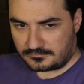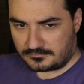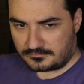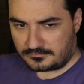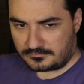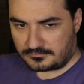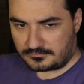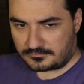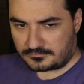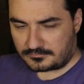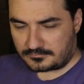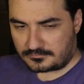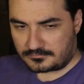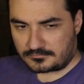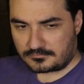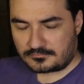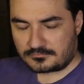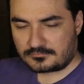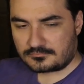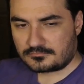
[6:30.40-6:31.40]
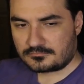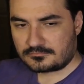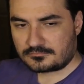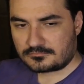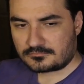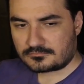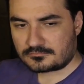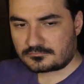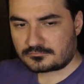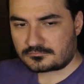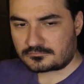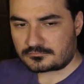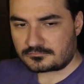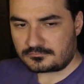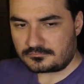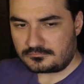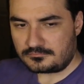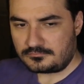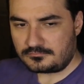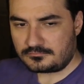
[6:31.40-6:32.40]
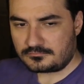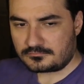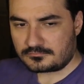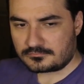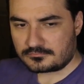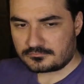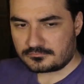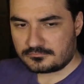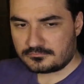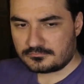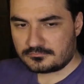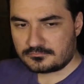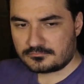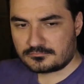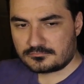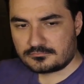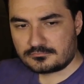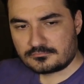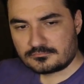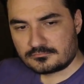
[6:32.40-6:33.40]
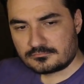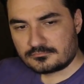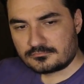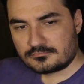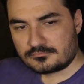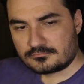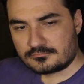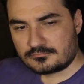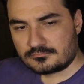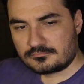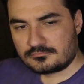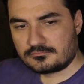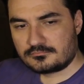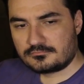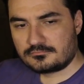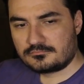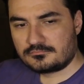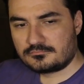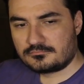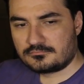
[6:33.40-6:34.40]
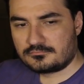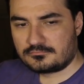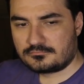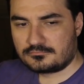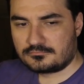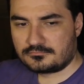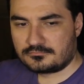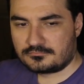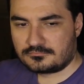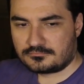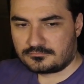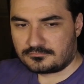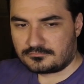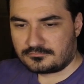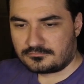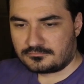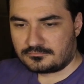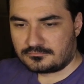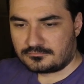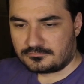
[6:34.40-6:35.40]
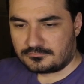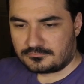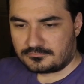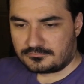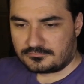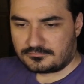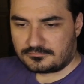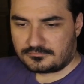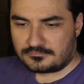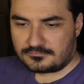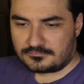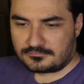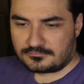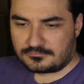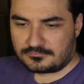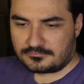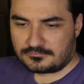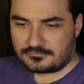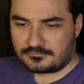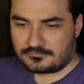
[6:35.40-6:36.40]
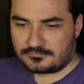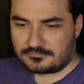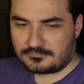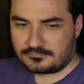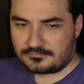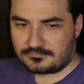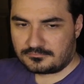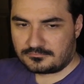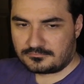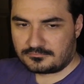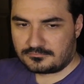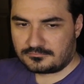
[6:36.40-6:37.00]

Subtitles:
No words are spoken by the person on screen.